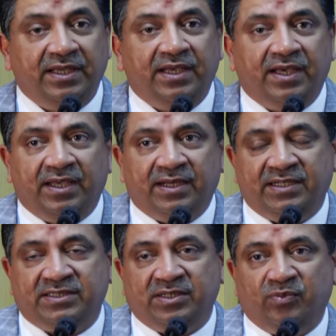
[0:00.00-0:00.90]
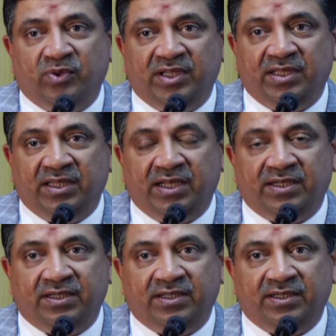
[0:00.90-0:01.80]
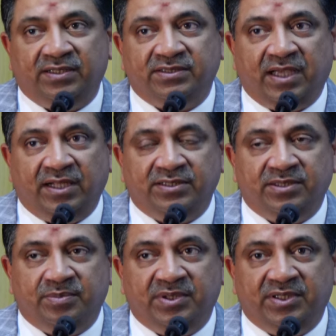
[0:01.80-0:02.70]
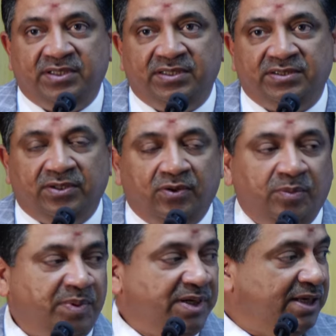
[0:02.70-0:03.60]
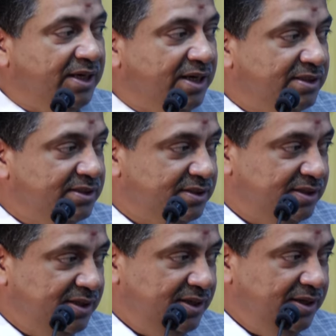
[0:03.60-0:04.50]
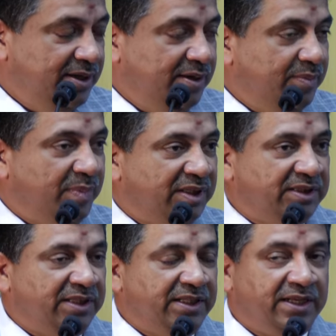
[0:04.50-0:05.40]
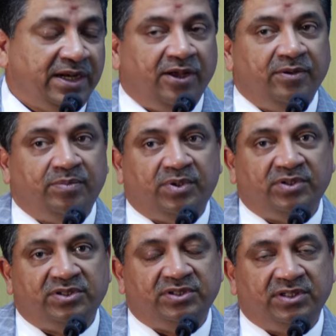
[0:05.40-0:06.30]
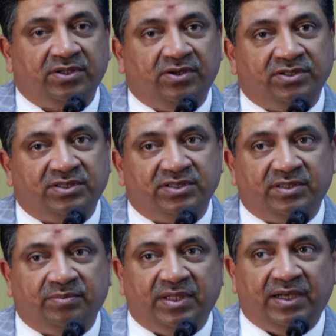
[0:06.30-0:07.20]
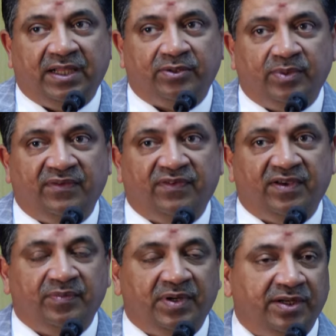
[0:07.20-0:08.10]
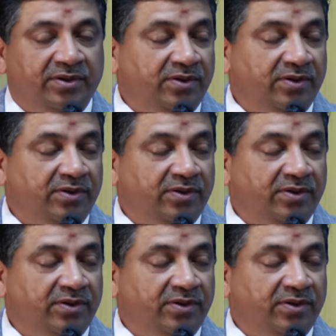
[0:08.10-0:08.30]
I read somewhere that ChatGPT's, OpenAI's monthly cloud processing cost is something like $25 million,